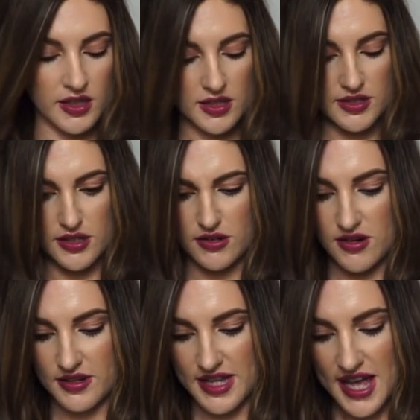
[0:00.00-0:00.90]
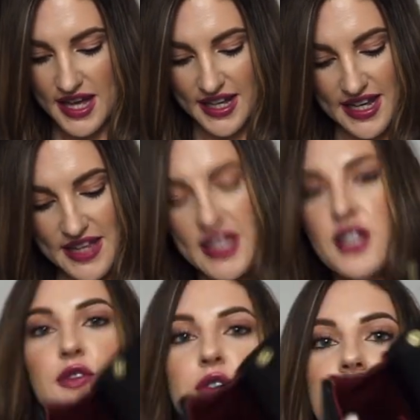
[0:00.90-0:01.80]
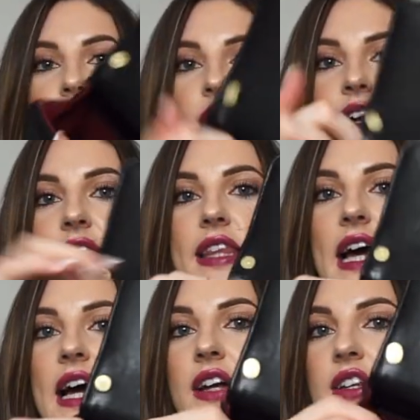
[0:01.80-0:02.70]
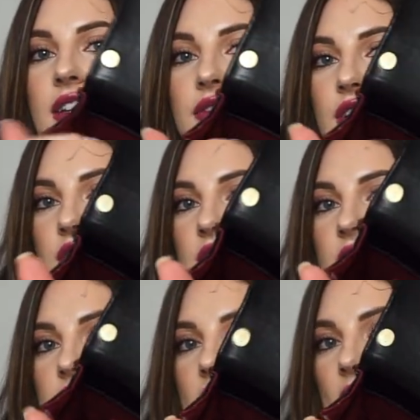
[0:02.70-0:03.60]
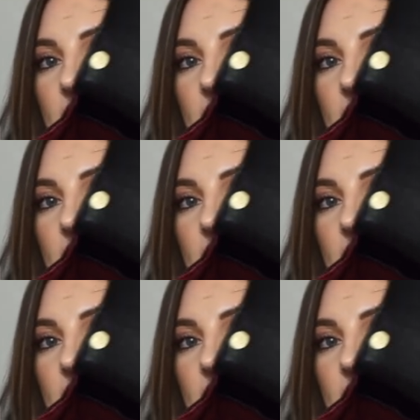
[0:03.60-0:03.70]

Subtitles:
So yeah, and then you've also got in there, I don't know if you can just see there,